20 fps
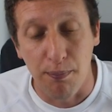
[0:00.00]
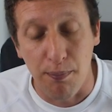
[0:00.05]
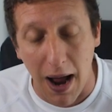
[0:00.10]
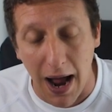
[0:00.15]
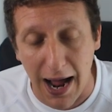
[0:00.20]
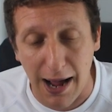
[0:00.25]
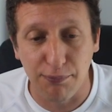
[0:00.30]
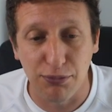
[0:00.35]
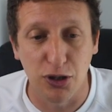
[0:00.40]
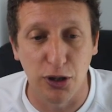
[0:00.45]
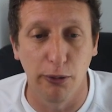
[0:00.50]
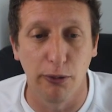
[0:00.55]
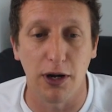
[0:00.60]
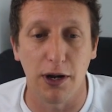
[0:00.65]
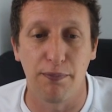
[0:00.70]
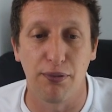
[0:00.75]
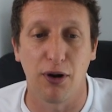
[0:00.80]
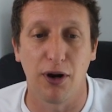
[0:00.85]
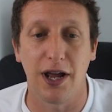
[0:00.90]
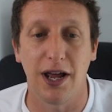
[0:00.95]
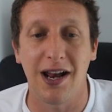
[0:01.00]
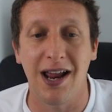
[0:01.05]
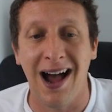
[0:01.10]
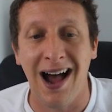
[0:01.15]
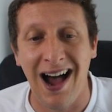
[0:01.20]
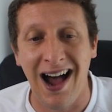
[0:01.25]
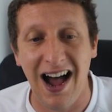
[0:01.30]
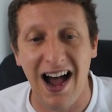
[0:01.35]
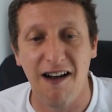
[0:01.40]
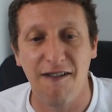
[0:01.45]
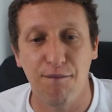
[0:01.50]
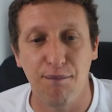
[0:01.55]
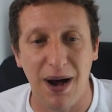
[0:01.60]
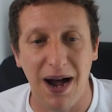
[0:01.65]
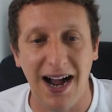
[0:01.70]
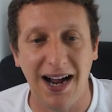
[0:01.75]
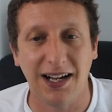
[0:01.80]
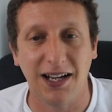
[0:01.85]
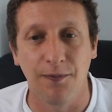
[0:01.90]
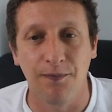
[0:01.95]
absolutely brilliant.
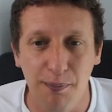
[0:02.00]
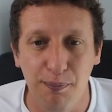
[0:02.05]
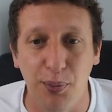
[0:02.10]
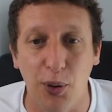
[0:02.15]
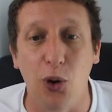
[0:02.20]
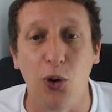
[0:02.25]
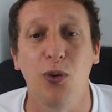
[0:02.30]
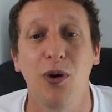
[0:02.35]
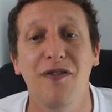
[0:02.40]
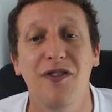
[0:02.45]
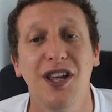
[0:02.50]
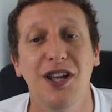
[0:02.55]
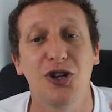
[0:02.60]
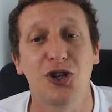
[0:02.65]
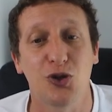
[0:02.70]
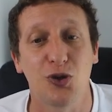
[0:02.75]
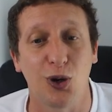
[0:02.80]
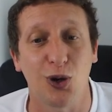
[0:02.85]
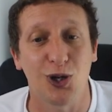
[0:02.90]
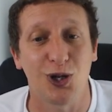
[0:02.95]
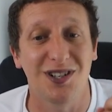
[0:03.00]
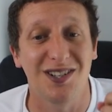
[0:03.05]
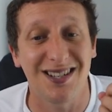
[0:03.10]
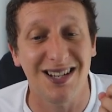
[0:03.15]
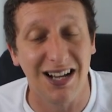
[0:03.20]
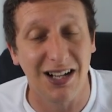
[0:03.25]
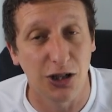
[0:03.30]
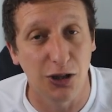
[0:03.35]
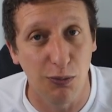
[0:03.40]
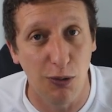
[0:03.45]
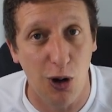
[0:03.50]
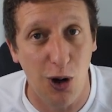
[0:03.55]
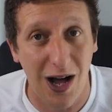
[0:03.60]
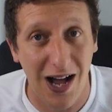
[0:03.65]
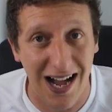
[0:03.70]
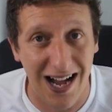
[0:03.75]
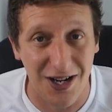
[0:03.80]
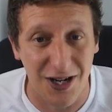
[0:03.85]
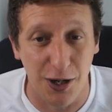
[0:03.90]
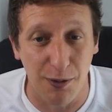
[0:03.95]
Half-back, but with the instructions, tackle more
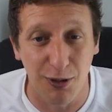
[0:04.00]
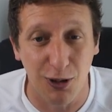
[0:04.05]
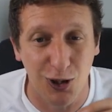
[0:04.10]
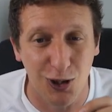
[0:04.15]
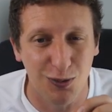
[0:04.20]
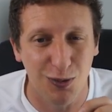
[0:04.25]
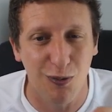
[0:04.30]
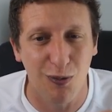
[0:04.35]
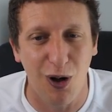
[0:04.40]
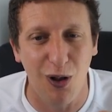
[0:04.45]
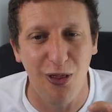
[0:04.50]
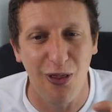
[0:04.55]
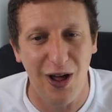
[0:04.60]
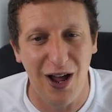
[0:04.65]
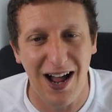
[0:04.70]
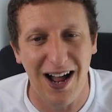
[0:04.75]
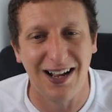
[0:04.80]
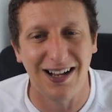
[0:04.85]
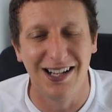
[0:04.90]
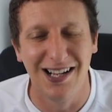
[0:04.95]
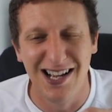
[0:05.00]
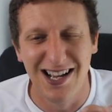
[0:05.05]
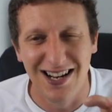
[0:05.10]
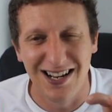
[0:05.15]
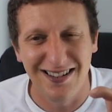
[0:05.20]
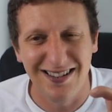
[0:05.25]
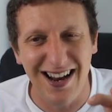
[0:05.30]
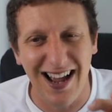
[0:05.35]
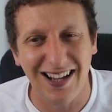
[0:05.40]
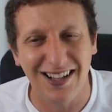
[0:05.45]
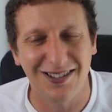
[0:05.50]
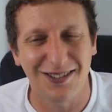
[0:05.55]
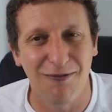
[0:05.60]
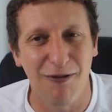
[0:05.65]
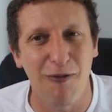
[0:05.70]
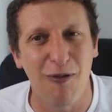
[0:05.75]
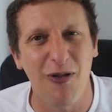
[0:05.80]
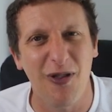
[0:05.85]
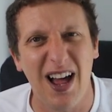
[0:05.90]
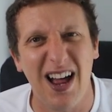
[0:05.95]
harder because we want that nasty, we
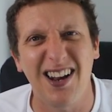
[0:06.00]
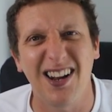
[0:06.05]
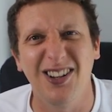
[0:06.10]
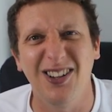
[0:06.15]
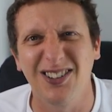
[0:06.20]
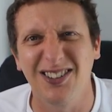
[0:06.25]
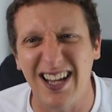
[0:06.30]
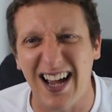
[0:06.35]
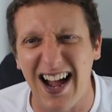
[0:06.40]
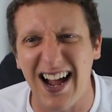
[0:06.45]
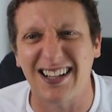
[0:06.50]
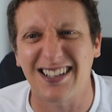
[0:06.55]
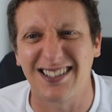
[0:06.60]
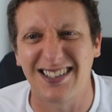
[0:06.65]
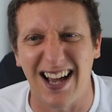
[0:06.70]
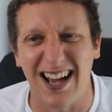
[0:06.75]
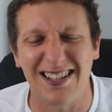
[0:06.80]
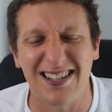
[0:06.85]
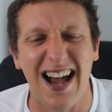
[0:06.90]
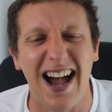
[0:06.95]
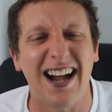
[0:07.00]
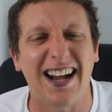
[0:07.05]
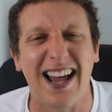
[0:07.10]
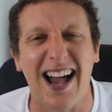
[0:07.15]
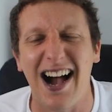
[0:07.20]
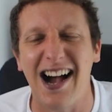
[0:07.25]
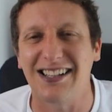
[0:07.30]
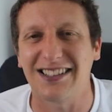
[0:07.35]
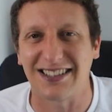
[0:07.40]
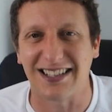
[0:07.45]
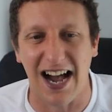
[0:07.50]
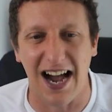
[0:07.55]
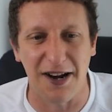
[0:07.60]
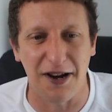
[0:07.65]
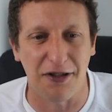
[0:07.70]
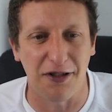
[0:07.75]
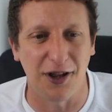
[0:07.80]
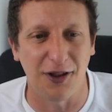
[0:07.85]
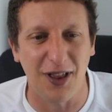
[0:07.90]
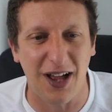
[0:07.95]
want that little dark arts kind
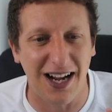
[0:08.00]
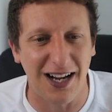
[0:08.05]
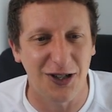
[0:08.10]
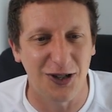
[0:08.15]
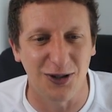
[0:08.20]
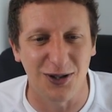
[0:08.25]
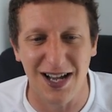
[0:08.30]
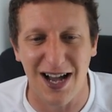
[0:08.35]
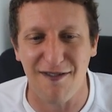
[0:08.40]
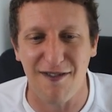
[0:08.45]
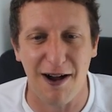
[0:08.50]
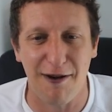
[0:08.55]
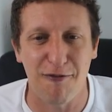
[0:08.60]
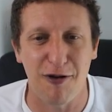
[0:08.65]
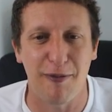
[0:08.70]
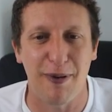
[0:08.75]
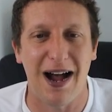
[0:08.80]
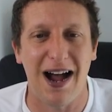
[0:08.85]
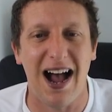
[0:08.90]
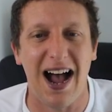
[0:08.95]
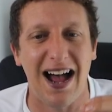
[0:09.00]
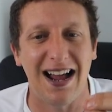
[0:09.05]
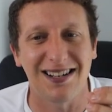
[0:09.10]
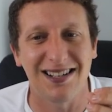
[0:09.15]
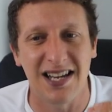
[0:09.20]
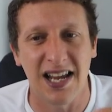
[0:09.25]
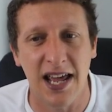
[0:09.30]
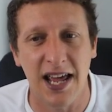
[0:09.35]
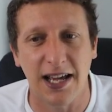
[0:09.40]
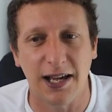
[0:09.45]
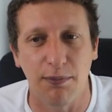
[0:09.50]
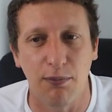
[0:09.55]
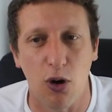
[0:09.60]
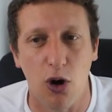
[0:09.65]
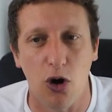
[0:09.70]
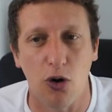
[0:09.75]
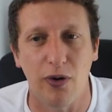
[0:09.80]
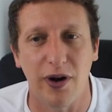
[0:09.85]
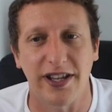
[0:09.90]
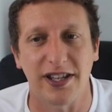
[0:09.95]
of thing that he does have, Amrabat, and take
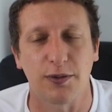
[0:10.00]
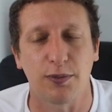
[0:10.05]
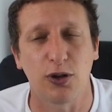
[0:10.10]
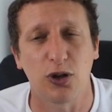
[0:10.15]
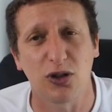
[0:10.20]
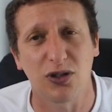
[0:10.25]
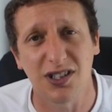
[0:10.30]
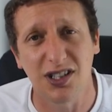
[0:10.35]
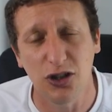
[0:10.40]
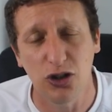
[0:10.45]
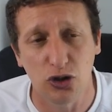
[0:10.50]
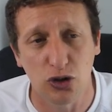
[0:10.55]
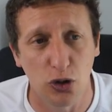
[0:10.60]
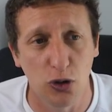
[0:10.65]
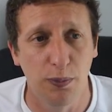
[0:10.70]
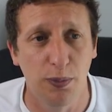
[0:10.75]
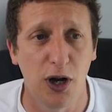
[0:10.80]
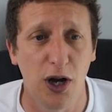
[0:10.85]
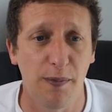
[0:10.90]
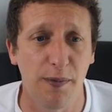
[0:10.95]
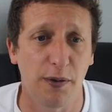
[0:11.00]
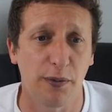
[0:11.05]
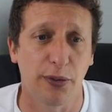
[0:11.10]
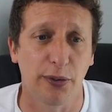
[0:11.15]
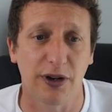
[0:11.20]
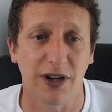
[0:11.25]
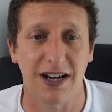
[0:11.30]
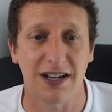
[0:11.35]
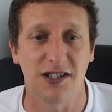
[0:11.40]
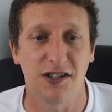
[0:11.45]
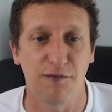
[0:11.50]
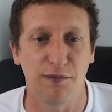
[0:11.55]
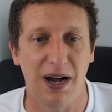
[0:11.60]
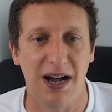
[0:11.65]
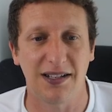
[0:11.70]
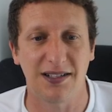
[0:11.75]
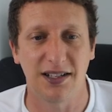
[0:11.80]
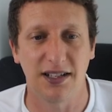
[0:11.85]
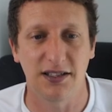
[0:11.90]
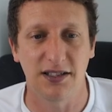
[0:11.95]
more risks because he's superb at progressive
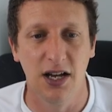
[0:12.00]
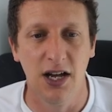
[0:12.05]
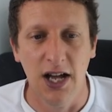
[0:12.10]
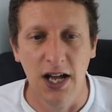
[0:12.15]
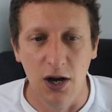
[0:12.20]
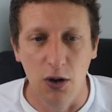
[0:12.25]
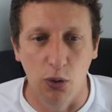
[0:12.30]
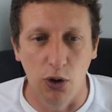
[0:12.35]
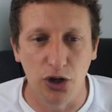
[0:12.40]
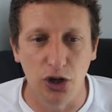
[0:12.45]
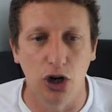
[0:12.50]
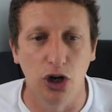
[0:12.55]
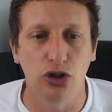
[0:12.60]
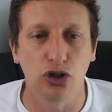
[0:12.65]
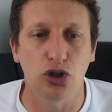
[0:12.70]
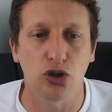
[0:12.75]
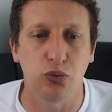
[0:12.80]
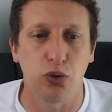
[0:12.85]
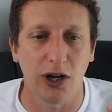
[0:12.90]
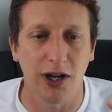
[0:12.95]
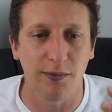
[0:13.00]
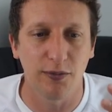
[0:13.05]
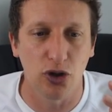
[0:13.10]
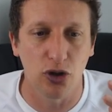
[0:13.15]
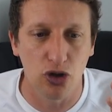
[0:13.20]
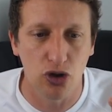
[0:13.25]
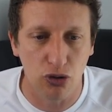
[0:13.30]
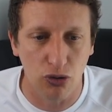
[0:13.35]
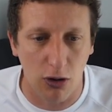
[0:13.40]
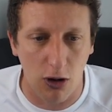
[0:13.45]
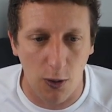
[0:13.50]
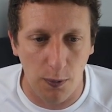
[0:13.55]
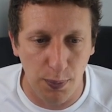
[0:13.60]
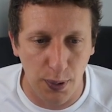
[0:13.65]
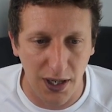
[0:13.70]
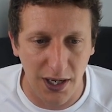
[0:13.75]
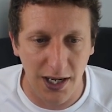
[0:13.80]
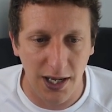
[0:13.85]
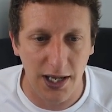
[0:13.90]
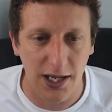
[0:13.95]
passes. We don't just want him to drop
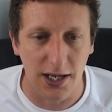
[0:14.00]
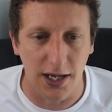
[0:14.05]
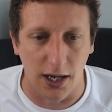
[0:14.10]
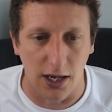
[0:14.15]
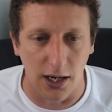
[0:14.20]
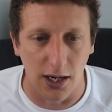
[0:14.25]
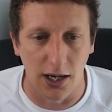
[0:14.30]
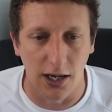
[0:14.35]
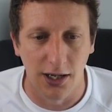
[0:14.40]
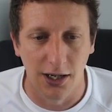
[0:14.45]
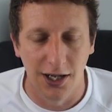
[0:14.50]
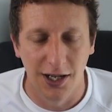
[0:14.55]
in here